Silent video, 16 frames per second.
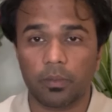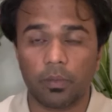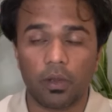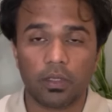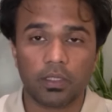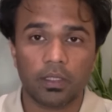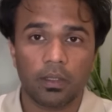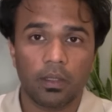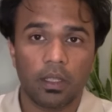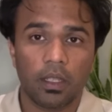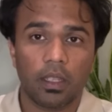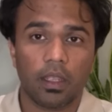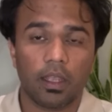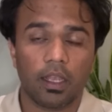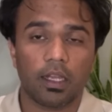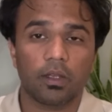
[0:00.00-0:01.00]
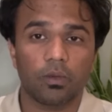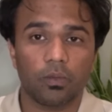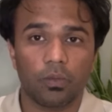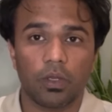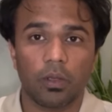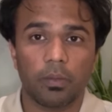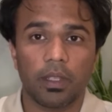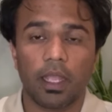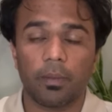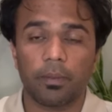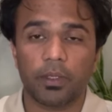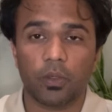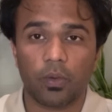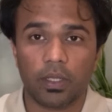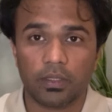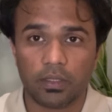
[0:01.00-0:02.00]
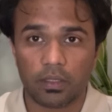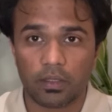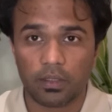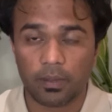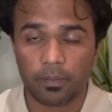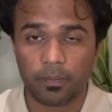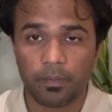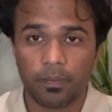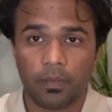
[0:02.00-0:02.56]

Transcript: box and we will be happy to answer them.